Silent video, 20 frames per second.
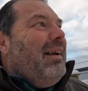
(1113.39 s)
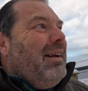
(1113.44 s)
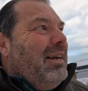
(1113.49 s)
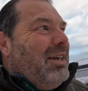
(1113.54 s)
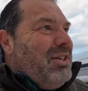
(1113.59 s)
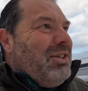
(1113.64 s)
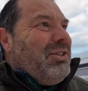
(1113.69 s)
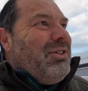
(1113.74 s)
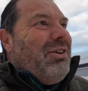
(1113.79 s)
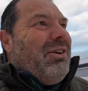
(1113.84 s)

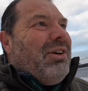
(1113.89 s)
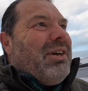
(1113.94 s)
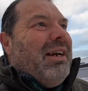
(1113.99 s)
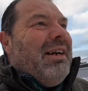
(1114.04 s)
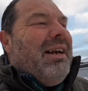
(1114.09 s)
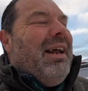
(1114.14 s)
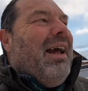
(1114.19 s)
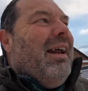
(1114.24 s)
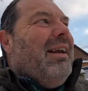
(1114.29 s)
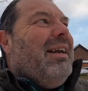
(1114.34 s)

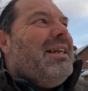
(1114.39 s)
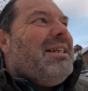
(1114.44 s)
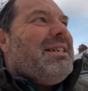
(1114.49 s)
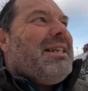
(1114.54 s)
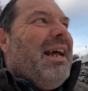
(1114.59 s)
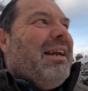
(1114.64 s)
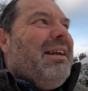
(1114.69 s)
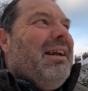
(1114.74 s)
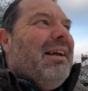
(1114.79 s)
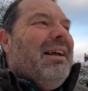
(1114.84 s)
stroking it, and he
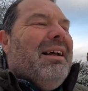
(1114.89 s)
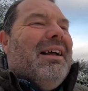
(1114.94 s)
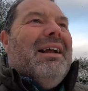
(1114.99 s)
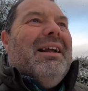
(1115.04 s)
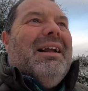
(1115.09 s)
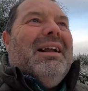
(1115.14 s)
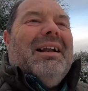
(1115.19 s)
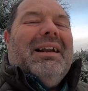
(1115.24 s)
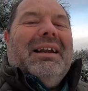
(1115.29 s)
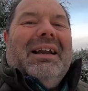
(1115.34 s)
said,
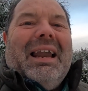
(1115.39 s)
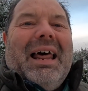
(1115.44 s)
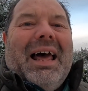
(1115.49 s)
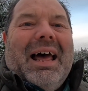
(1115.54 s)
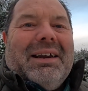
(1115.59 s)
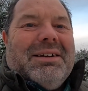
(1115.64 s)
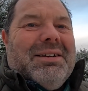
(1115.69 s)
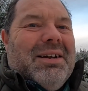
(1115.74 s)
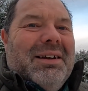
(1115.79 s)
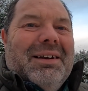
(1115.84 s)

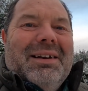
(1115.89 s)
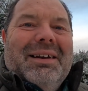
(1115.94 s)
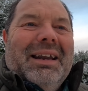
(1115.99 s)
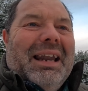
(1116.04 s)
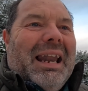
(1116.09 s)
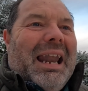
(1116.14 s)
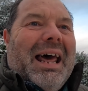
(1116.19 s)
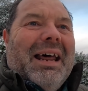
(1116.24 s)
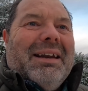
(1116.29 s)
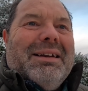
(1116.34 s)
lad,
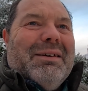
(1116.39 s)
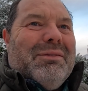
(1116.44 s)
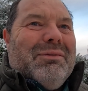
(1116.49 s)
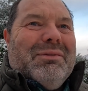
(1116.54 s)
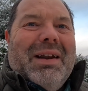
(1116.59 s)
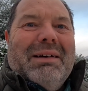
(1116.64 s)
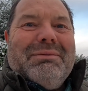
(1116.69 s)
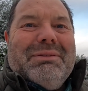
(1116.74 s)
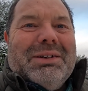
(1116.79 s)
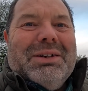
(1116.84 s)
I've
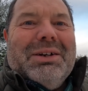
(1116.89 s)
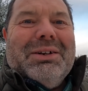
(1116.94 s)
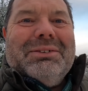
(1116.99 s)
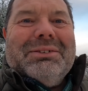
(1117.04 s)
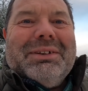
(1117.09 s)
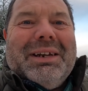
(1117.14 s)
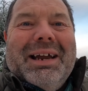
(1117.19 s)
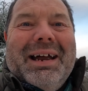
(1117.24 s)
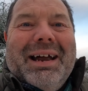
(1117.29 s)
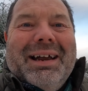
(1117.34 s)
never known
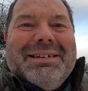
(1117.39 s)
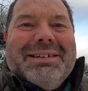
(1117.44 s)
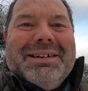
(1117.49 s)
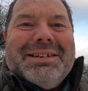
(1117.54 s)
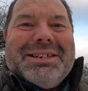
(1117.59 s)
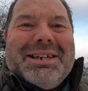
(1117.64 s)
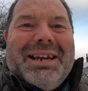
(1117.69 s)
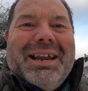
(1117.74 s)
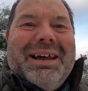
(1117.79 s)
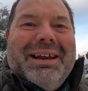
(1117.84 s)

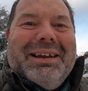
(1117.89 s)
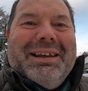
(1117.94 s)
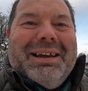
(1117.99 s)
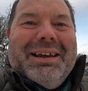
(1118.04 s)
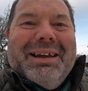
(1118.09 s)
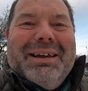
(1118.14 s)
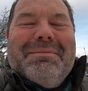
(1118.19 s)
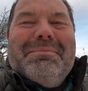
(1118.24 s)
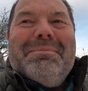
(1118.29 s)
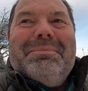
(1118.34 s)
kindness like
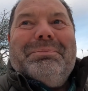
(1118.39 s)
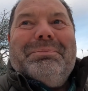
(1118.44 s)
it."